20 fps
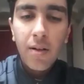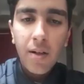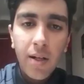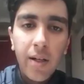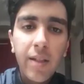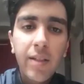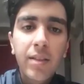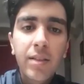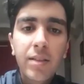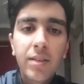
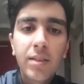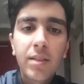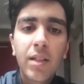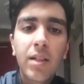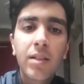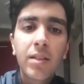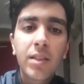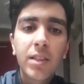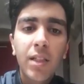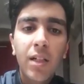Hi, this is
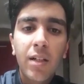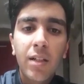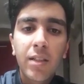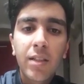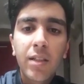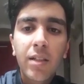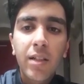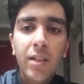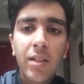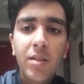Ansh
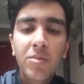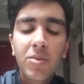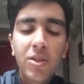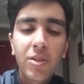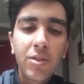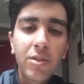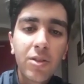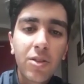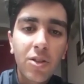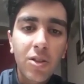Arya, and I'm here
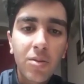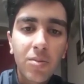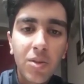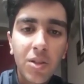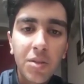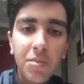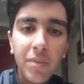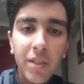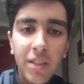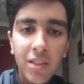to talk
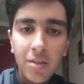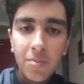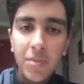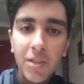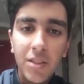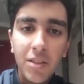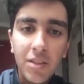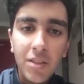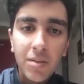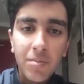about my
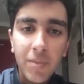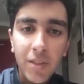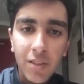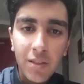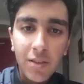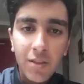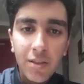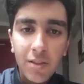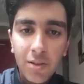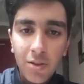experience
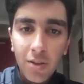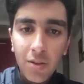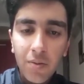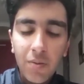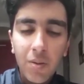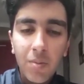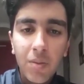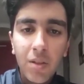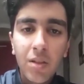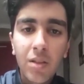making the short
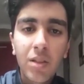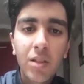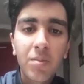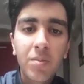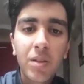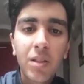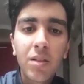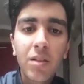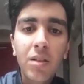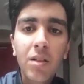film
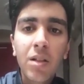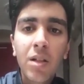Atypical.